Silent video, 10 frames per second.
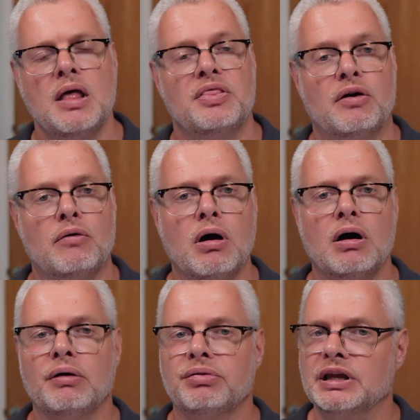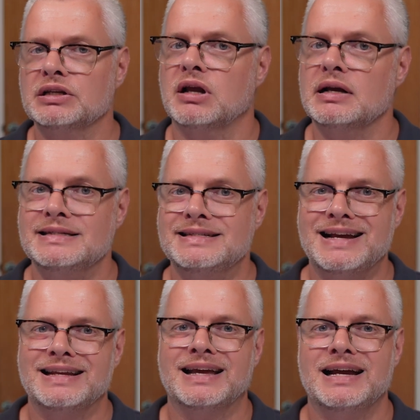There are things like
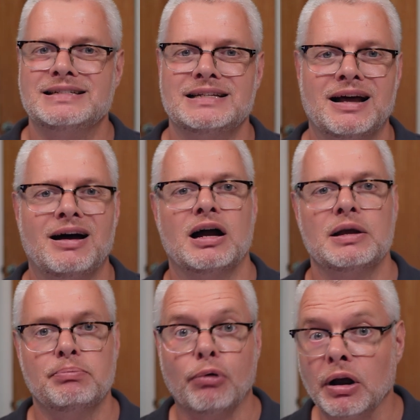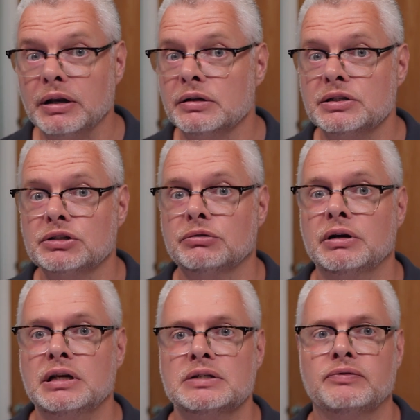dedicated high brightness
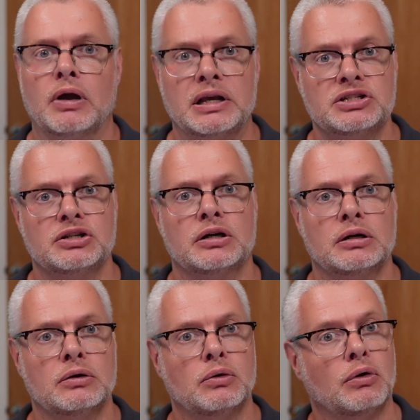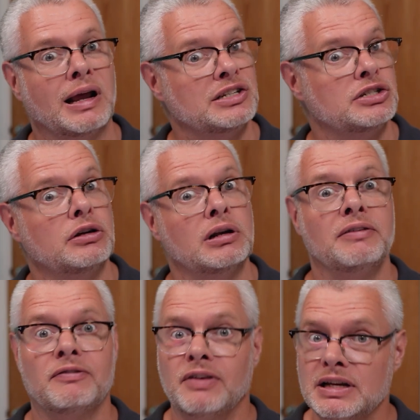screens for external or externally
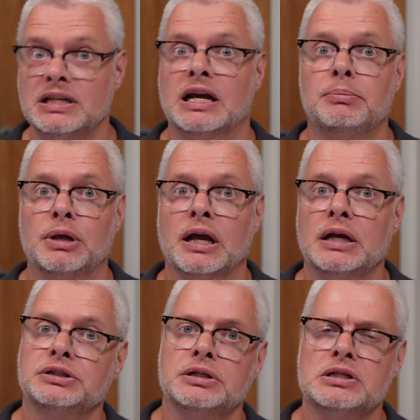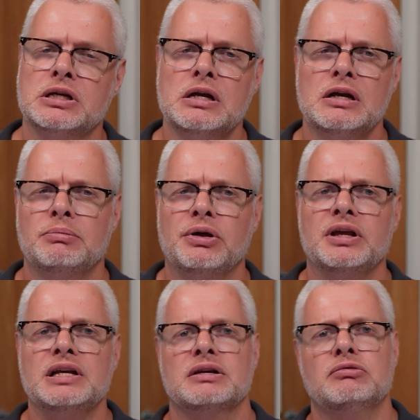facing applications, but
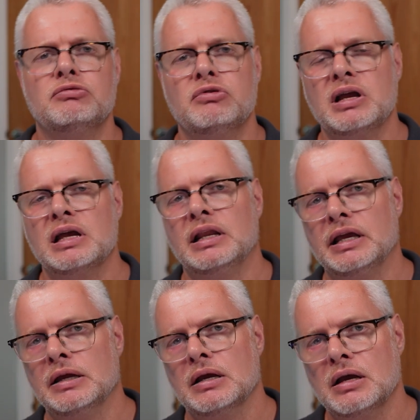these are really